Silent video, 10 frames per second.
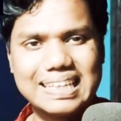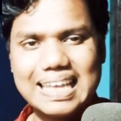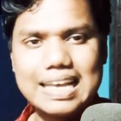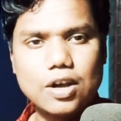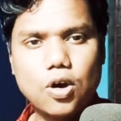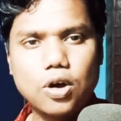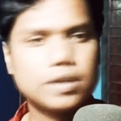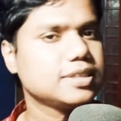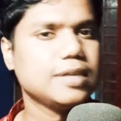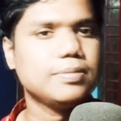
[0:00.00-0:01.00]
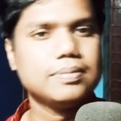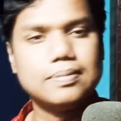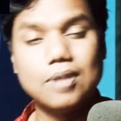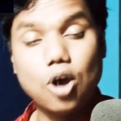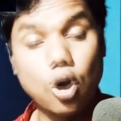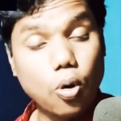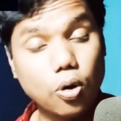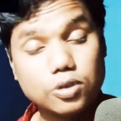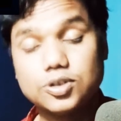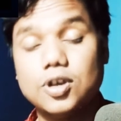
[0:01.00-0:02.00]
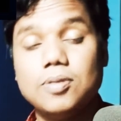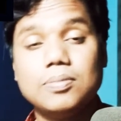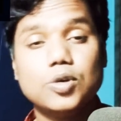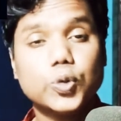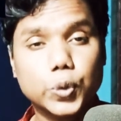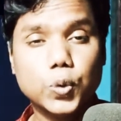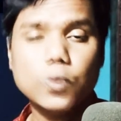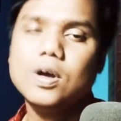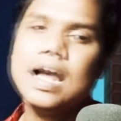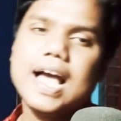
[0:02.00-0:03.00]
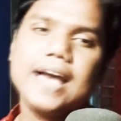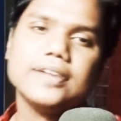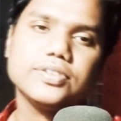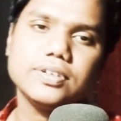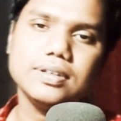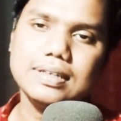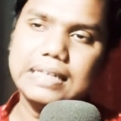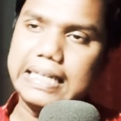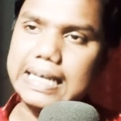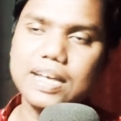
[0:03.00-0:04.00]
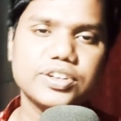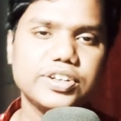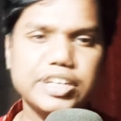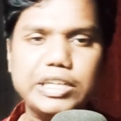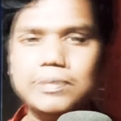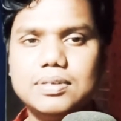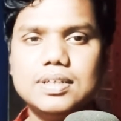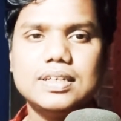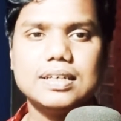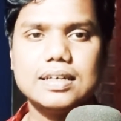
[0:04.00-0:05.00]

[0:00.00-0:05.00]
They got some awesome crew and they are creatively